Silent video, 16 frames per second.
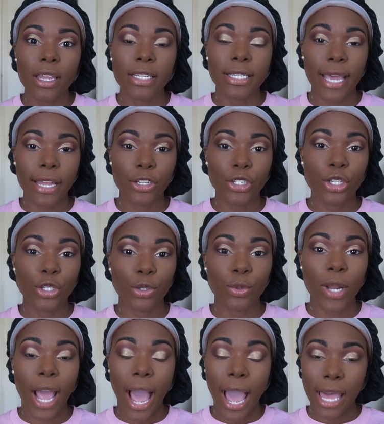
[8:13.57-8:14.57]

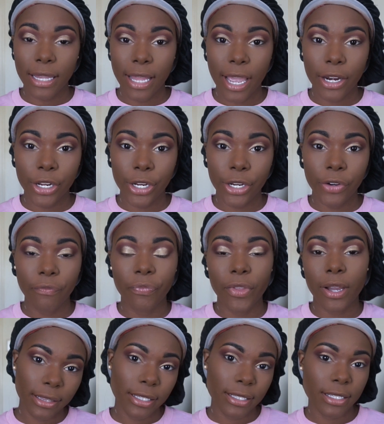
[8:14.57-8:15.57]
tattooed eyeliner.
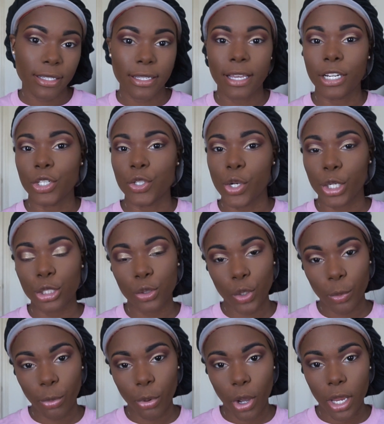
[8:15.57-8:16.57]
This is not a
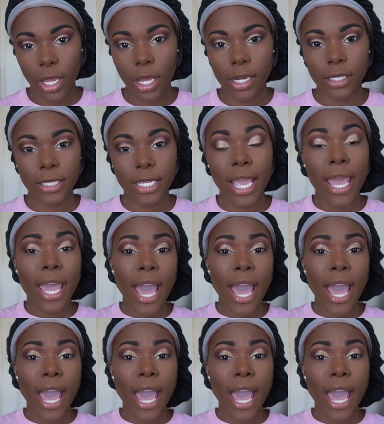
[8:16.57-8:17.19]
drugstore product.